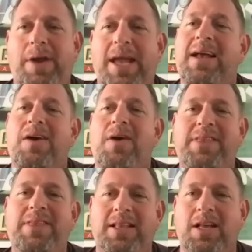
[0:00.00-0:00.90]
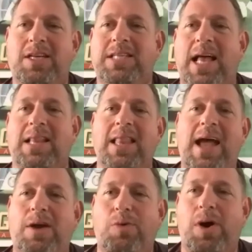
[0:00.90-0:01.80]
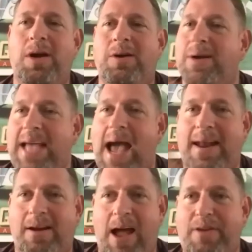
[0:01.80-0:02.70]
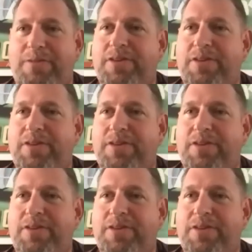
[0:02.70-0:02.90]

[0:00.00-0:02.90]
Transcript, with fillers: You know, everything looks like a Lange one or a Datograph. You